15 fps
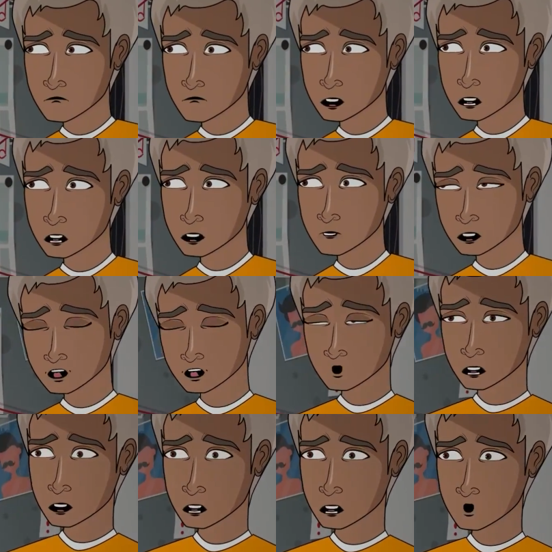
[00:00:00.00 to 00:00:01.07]
I didn't even look
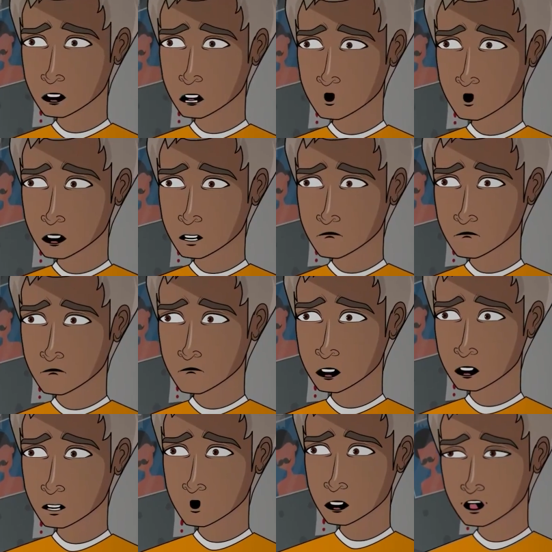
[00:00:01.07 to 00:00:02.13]
at the other ones. I
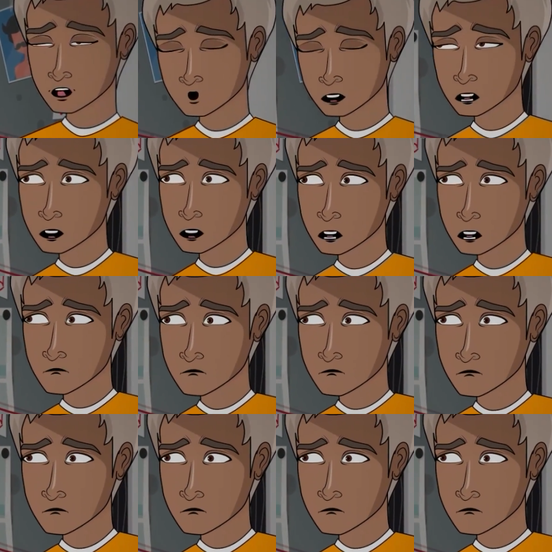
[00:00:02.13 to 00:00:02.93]
couldn't look at them."